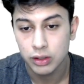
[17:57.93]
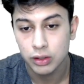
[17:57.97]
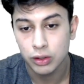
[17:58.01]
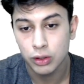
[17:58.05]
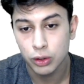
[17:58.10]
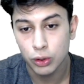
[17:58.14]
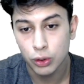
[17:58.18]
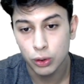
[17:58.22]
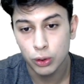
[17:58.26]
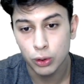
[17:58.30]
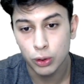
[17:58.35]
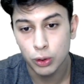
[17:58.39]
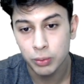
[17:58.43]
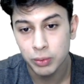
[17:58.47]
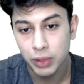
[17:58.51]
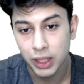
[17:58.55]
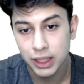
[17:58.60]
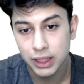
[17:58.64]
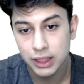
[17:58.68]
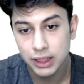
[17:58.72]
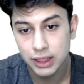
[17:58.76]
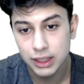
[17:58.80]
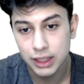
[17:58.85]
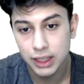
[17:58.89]
Go home
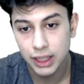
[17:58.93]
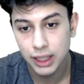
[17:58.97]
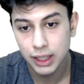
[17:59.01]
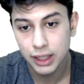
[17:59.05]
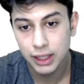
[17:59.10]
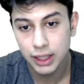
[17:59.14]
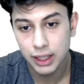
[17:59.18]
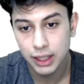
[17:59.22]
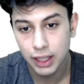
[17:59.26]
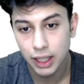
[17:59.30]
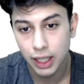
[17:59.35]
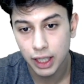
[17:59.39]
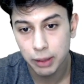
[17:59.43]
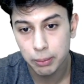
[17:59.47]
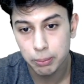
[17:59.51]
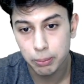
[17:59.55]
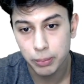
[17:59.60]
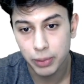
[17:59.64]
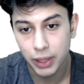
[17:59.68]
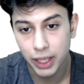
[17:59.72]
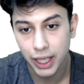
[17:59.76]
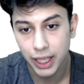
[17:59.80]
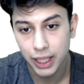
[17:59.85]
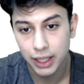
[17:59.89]
and see there are
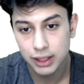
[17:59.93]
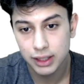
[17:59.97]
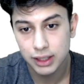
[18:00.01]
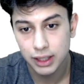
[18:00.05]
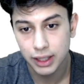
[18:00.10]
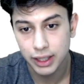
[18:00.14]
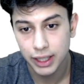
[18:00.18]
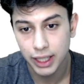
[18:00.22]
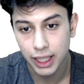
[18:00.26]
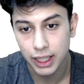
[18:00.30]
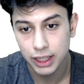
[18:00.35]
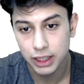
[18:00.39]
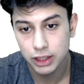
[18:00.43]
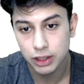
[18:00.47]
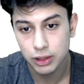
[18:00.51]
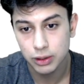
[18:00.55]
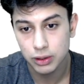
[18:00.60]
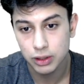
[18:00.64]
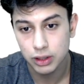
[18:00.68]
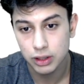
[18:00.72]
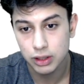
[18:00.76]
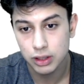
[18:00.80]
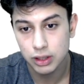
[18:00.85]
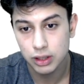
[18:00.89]
brakes attached to
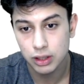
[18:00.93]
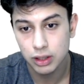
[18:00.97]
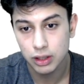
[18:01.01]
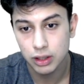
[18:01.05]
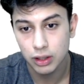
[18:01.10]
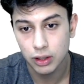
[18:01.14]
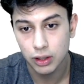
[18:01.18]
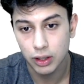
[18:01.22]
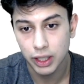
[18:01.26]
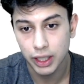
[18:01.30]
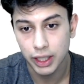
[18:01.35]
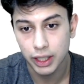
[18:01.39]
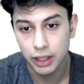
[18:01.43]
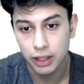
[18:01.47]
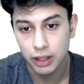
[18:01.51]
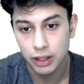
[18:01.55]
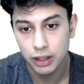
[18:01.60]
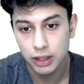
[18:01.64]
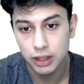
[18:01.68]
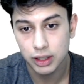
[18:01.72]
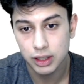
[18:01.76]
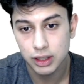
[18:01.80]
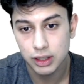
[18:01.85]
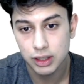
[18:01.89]
this. All right,
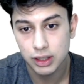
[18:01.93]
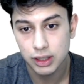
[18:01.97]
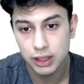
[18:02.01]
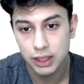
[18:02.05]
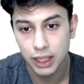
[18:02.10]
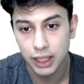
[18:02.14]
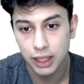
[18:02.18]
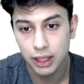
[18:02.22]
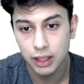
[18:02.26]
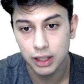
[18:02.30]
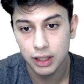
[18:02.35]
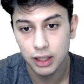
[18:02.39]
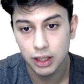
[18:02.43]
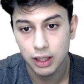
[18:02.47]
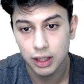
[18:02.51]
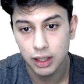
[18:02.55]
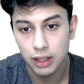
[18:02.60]
this is a cycle.